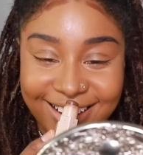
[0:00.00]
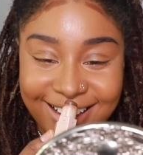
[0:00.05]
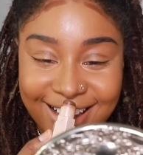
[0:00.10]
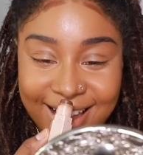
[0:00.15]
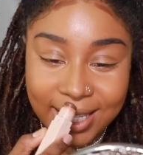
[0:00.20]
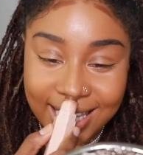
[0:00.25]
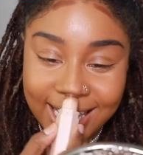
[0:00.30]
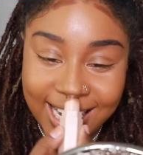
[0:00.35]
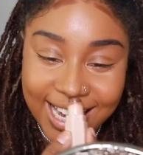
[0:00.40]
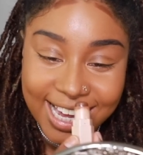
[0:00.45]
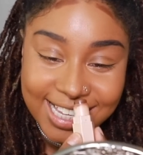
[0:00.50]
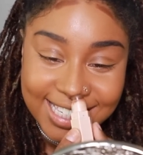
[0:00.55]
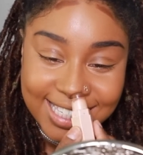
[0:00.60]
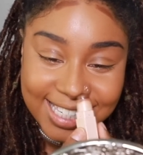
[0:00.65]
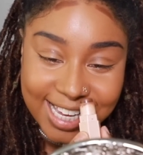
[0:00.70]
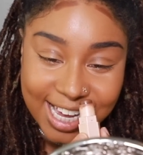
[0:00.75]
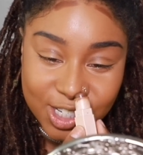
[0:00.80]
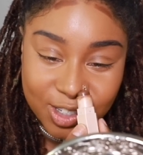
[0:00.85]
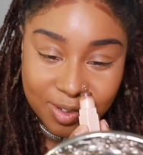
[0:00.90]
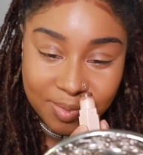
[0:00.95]
Please
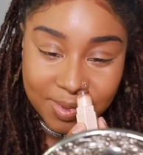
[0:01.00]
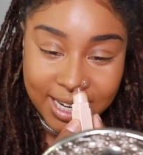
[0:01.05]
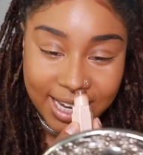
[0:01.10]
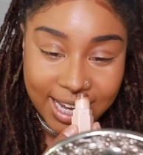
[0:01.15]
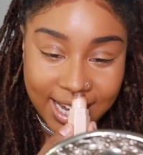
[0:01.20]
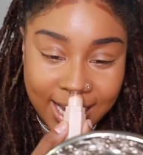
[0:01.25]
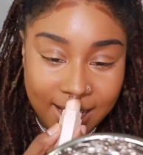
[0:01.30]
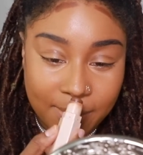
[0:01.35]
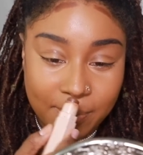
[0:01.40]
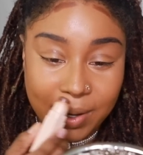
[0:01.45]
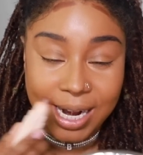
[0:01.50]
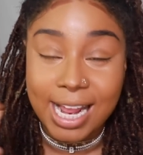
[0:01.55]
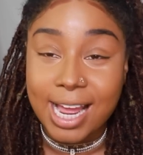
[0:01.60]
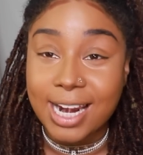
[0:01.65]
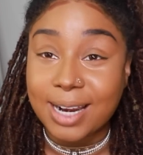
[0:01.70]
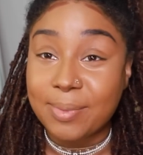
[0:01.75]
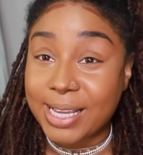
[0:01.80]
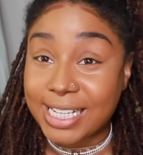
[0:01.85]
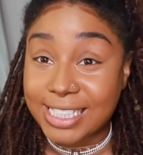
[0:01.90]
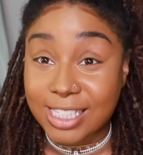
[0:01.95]
schedule me in, but I
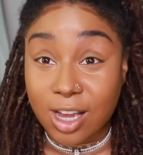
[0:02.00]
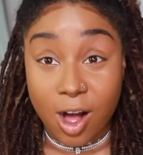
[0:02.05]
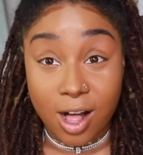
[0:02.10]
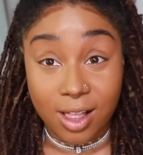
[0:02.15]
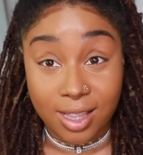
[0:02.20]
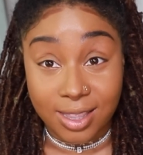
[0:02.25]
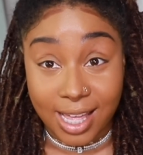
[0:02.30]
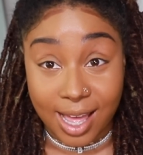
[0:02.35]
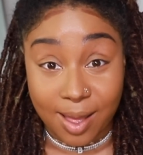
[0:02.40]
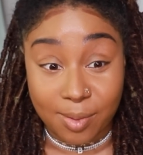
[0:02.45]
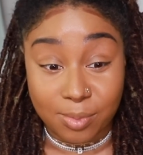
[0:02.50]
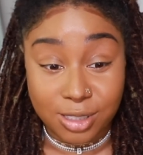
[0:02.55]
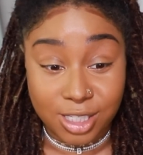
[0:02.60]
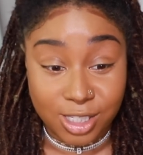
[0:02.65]
gotta make it to all of them.